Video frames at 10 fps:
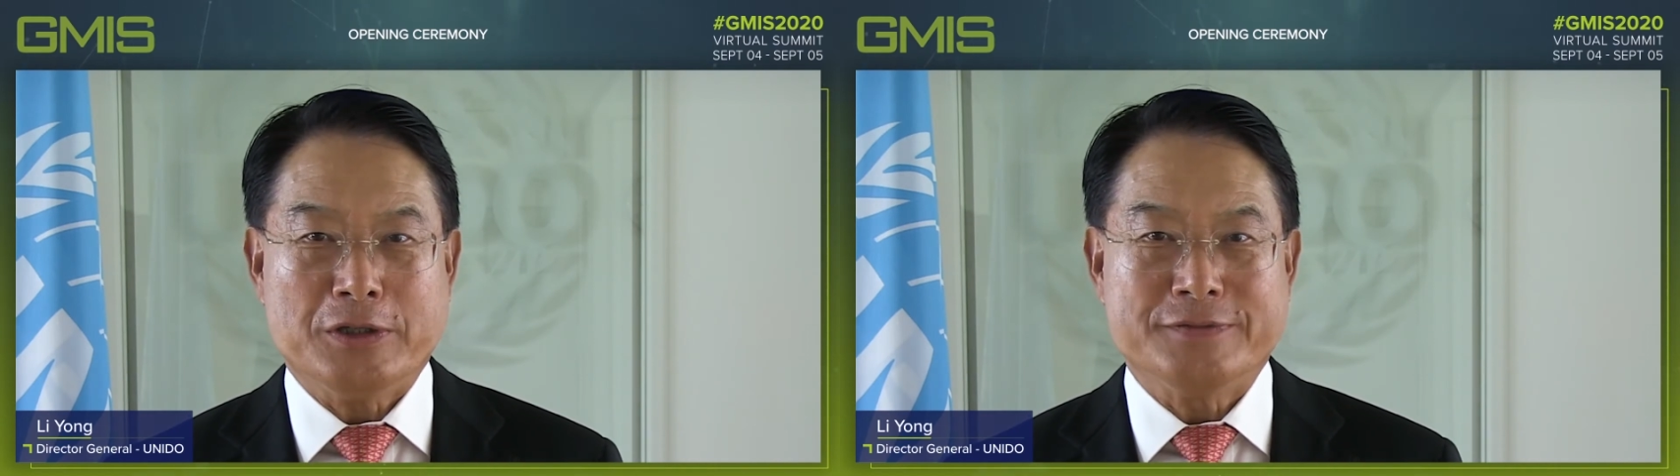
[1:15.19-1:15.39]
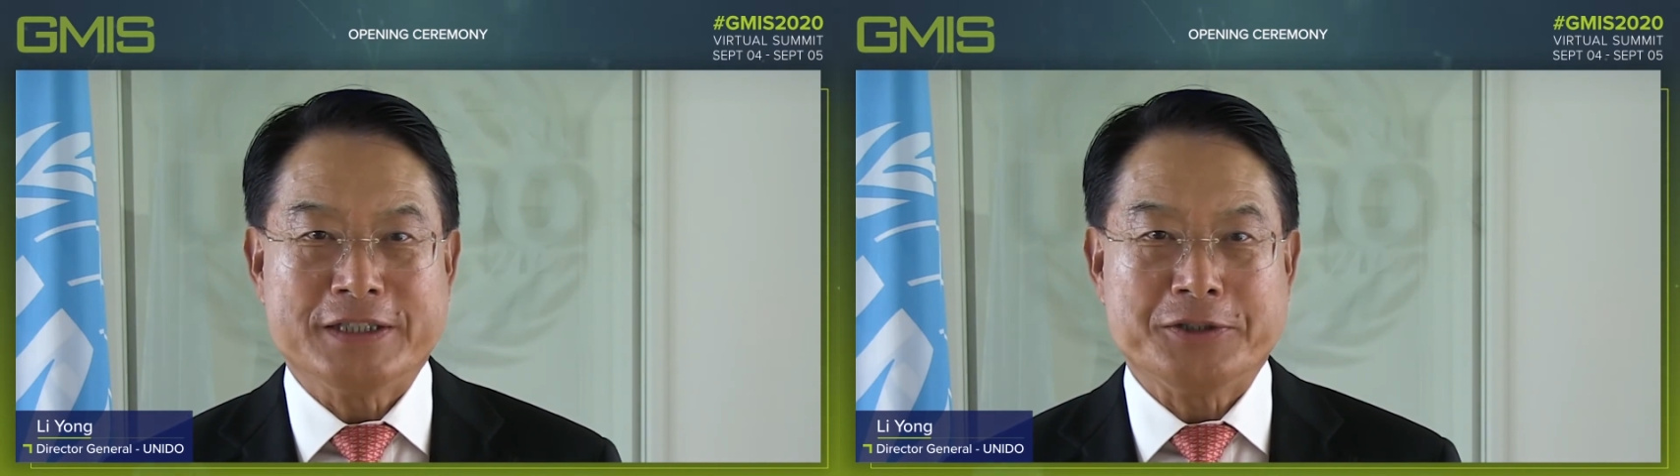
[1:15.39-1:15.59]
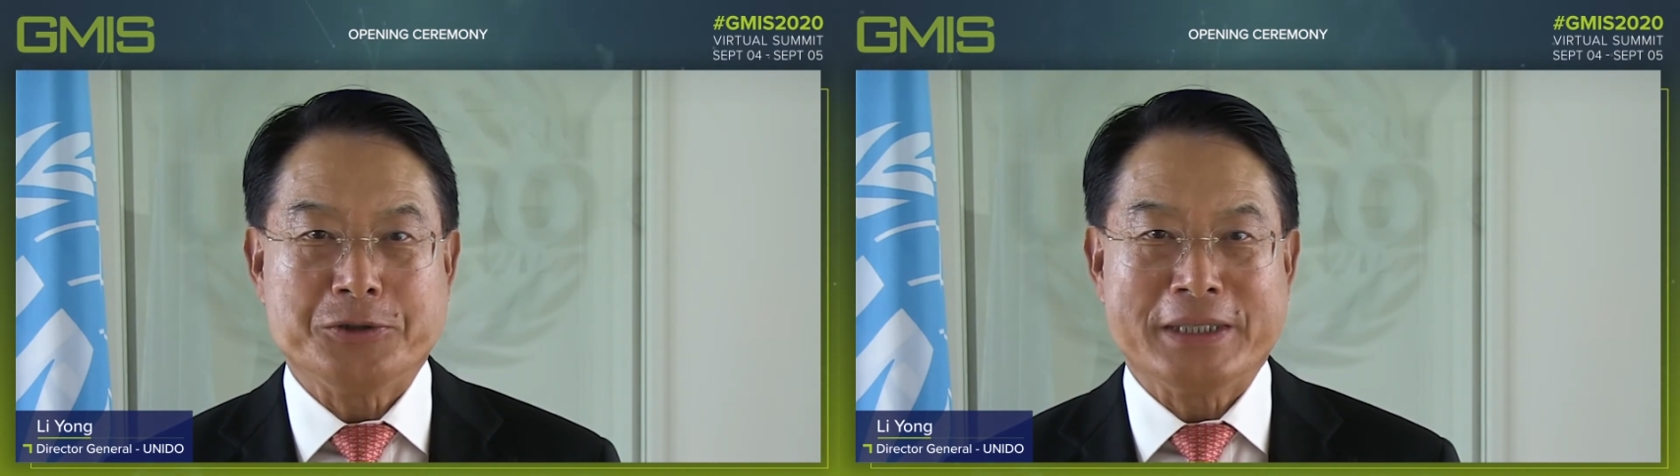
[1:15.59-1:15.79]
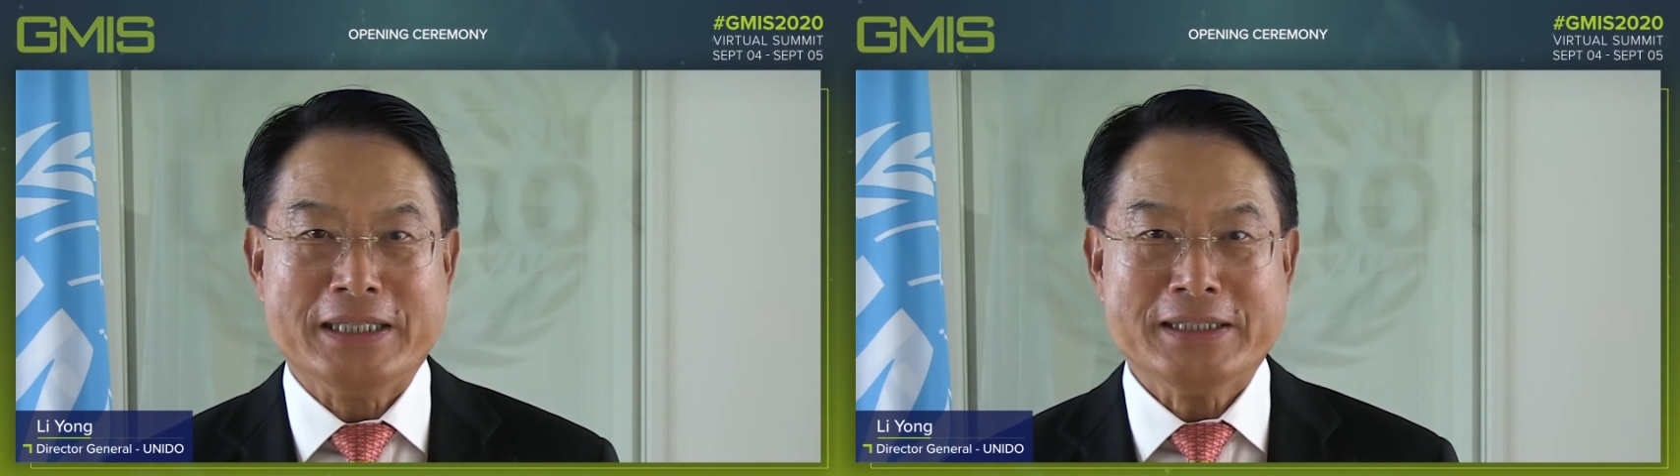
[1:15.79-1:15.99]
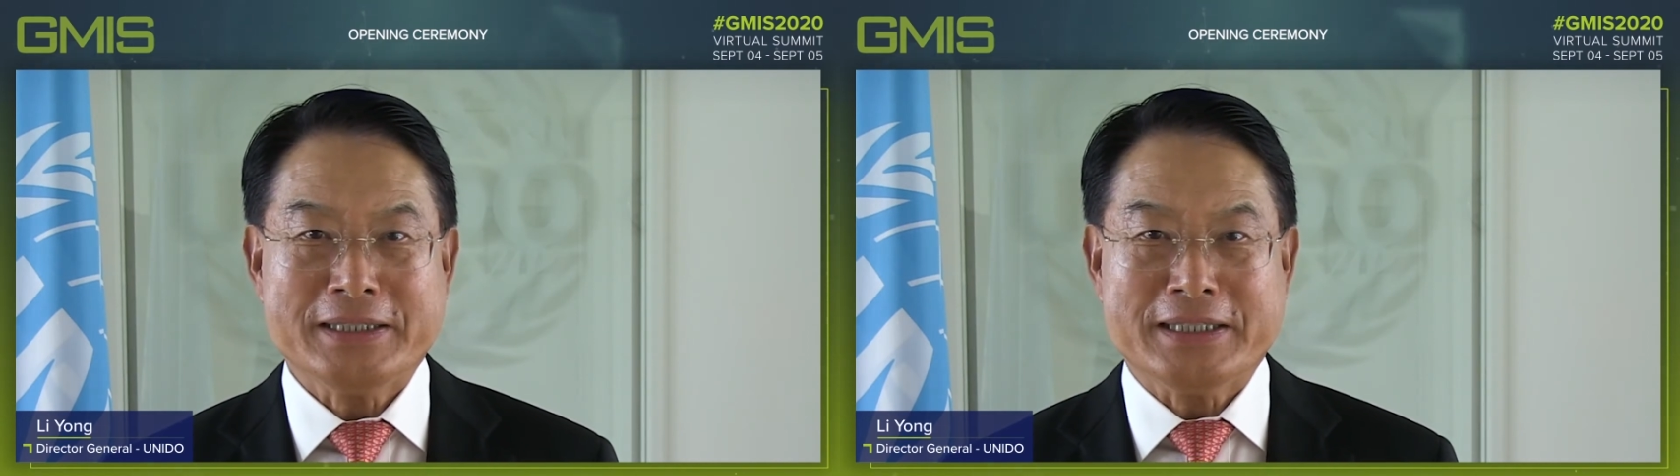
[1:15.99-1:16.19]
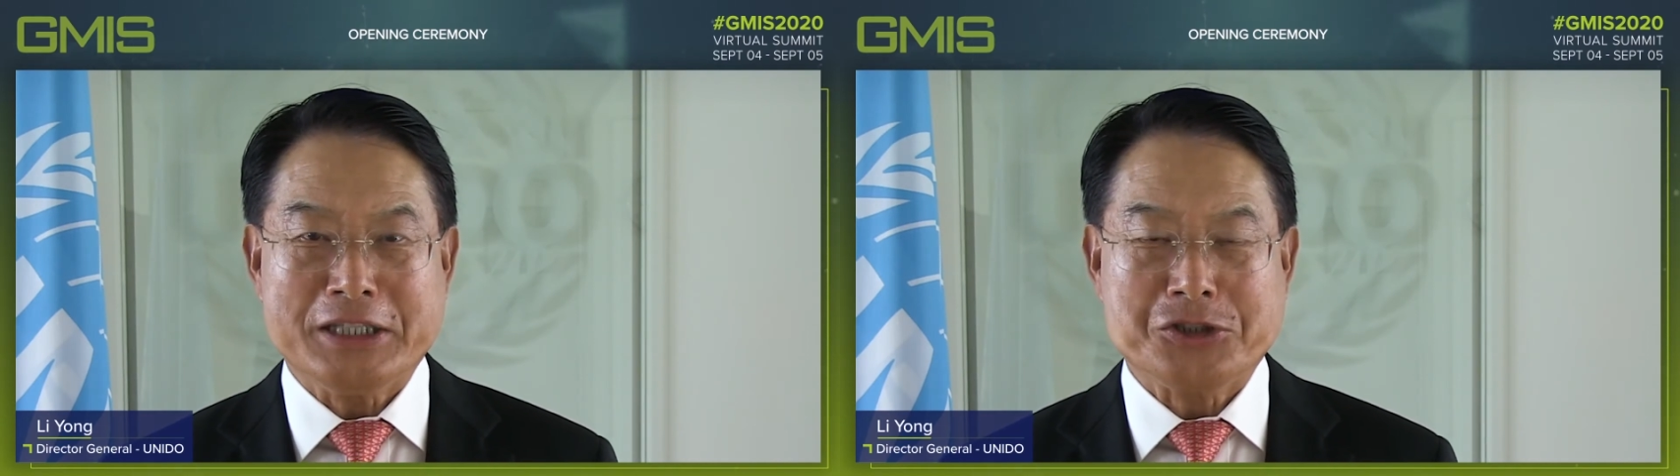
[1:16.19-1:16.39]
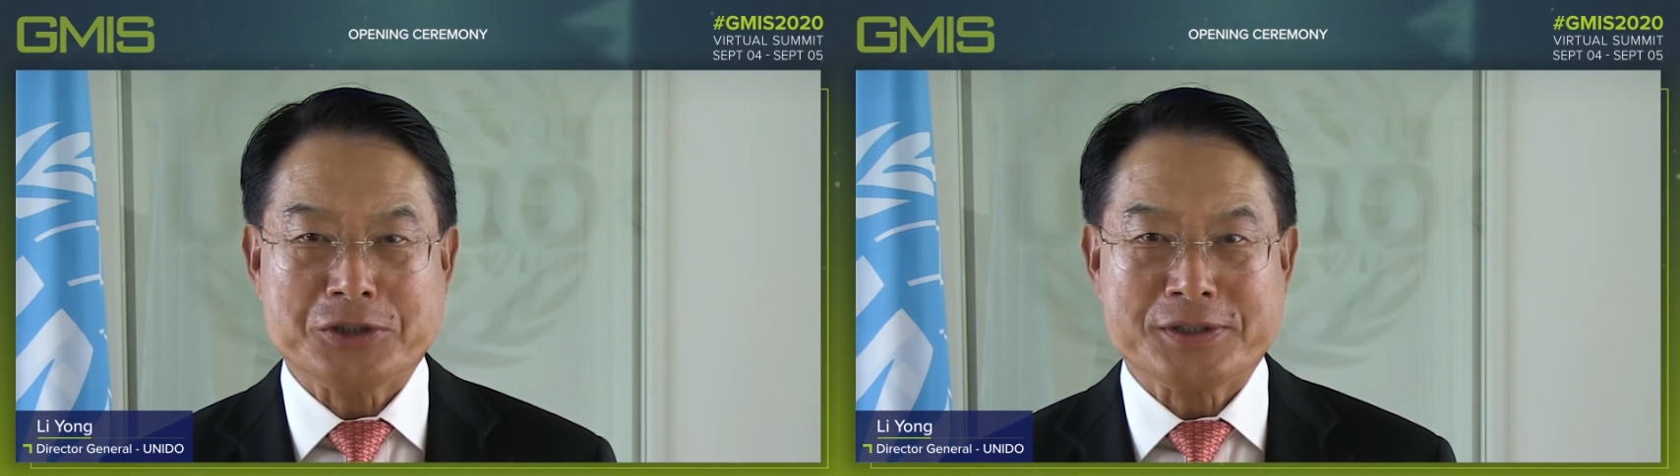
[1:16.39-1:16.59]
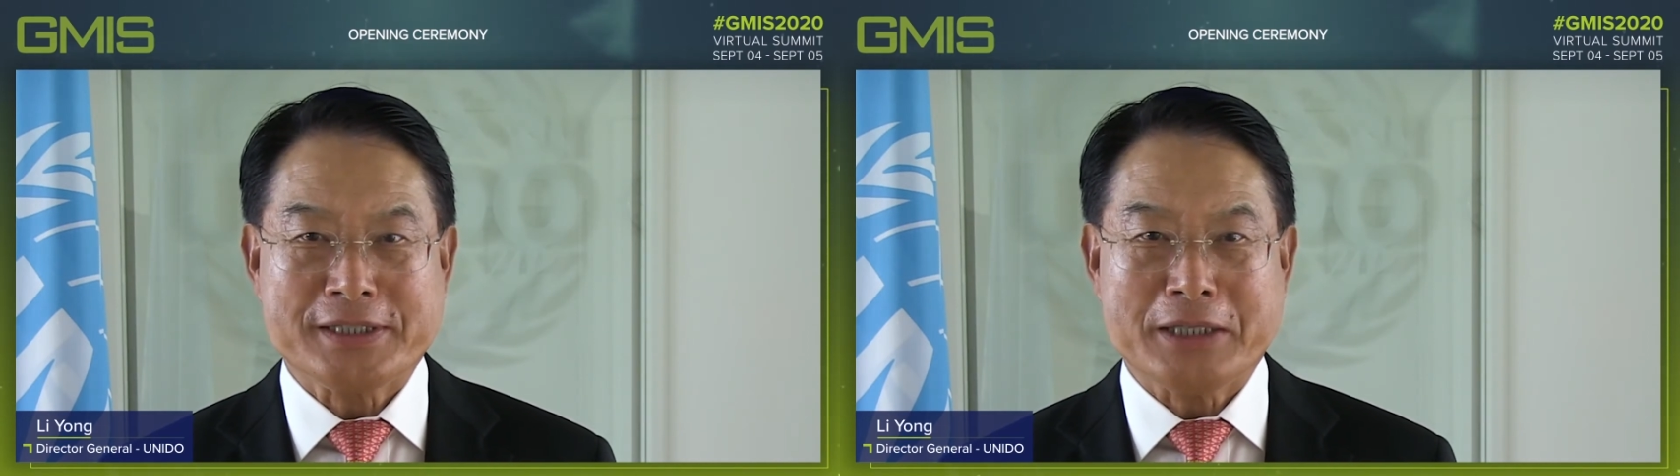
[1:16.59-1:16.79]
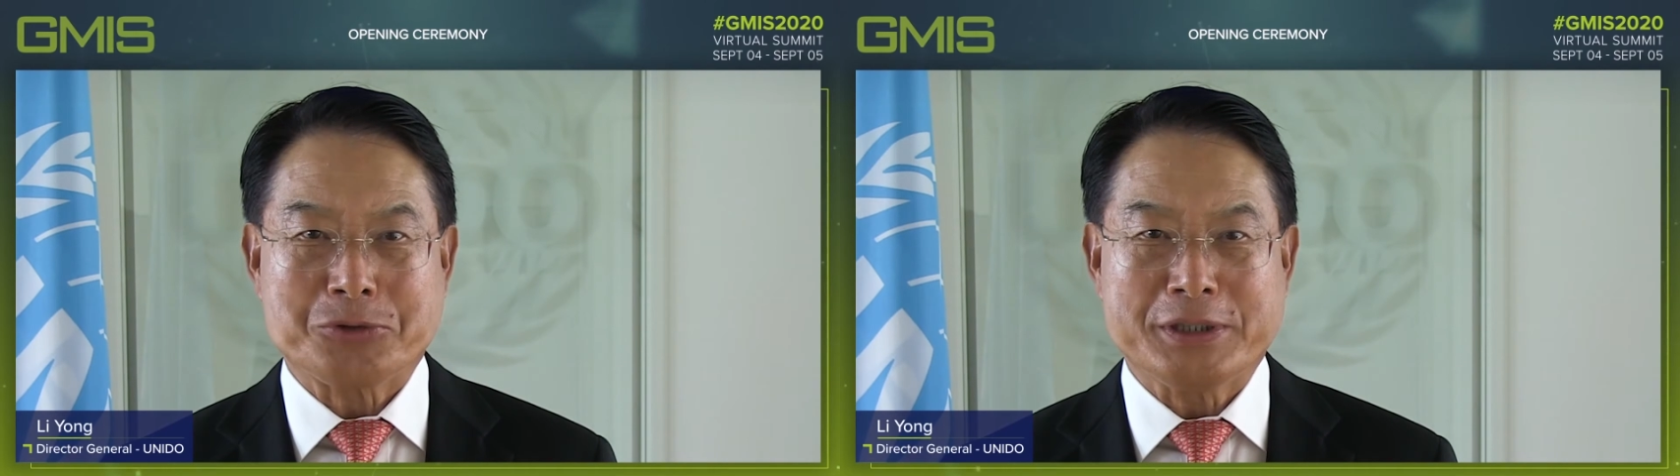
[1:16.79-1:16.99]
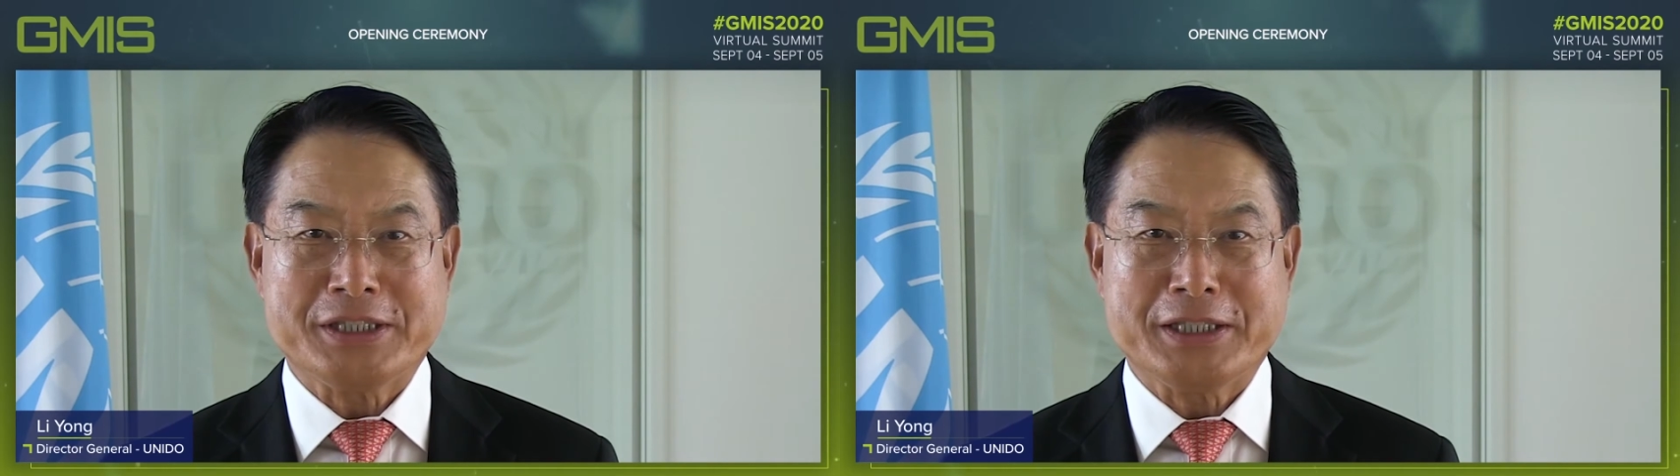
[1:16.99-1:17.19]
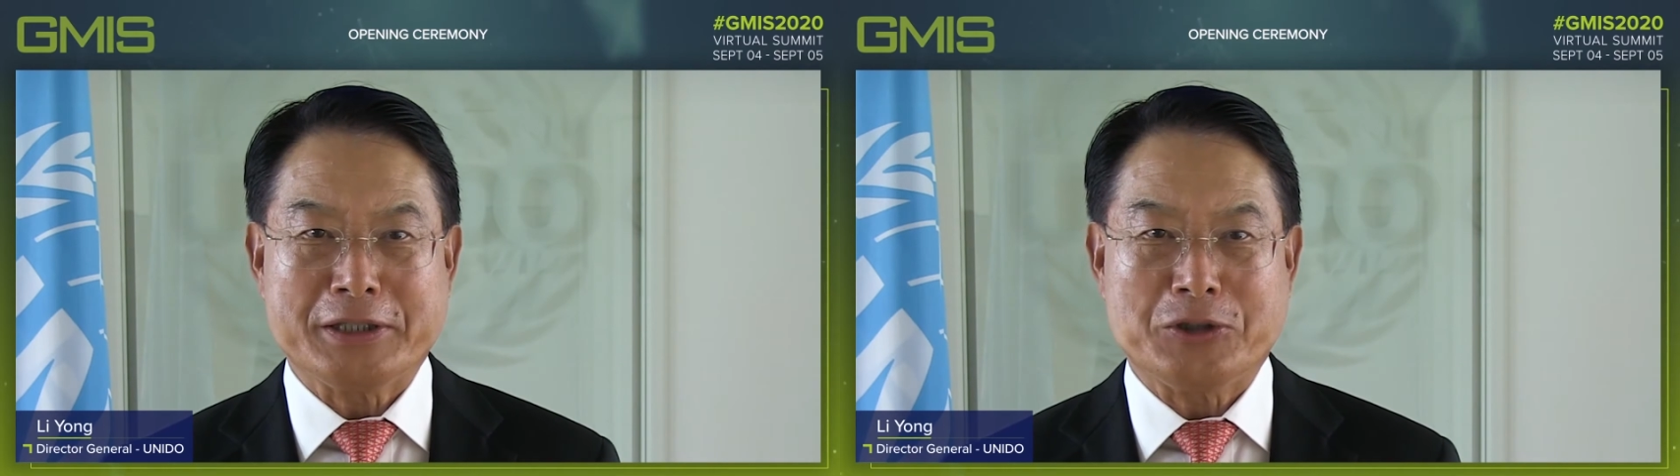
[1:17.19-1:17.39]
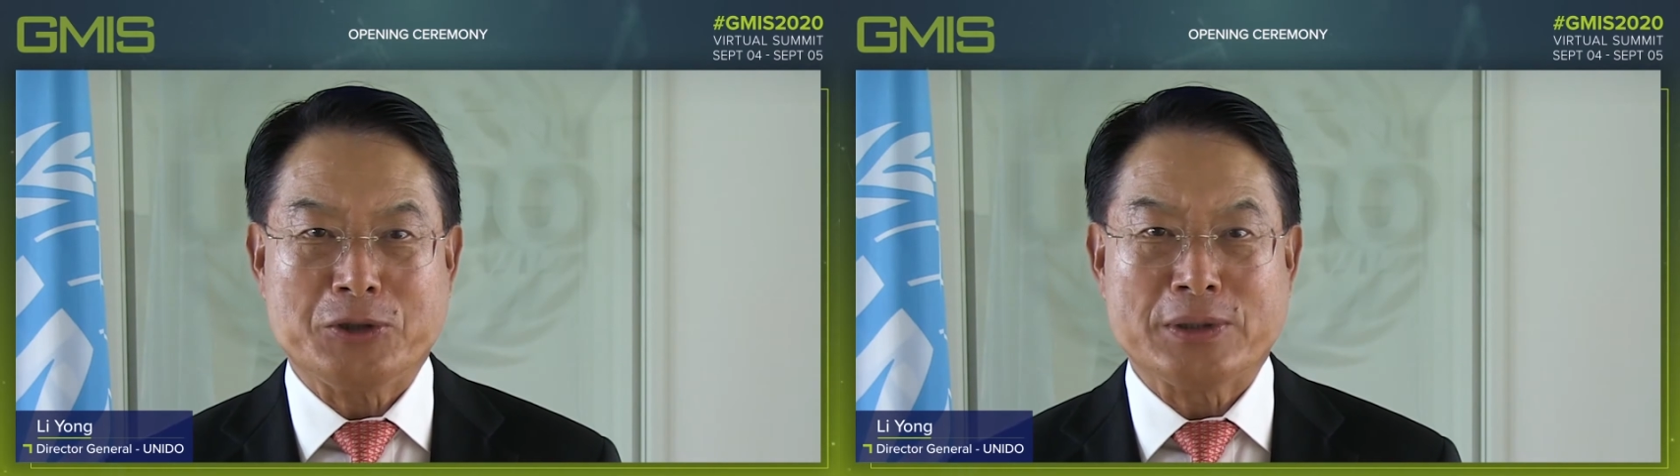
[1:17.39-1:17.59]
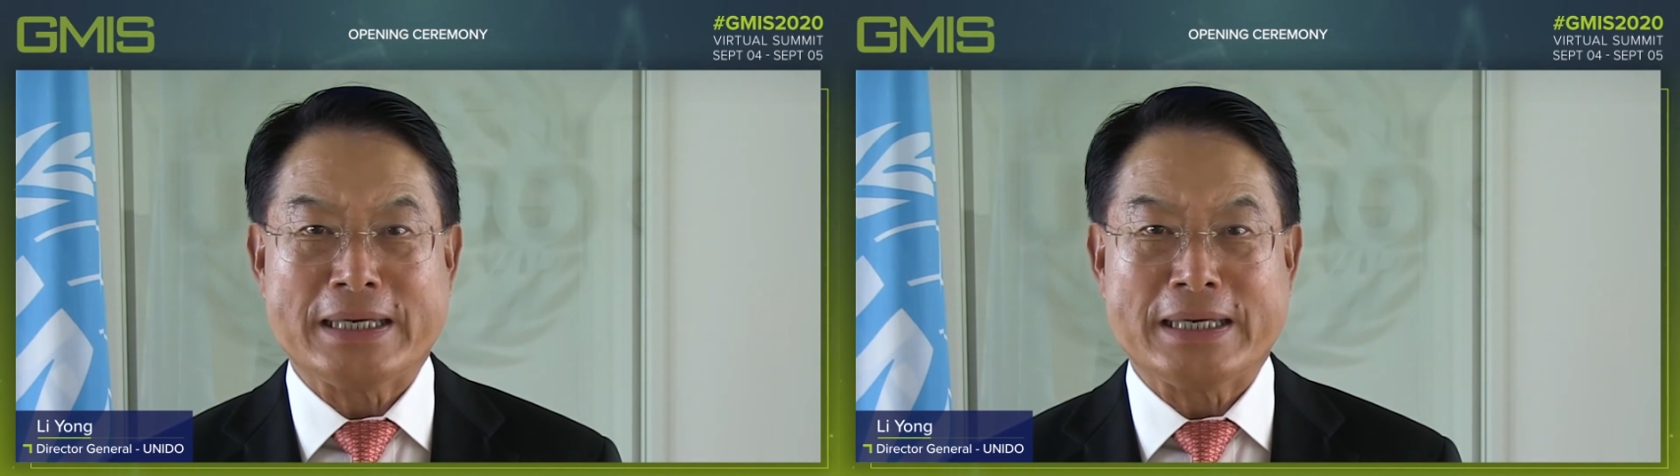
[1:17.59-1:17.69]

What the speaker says: of the United Nations Secretary General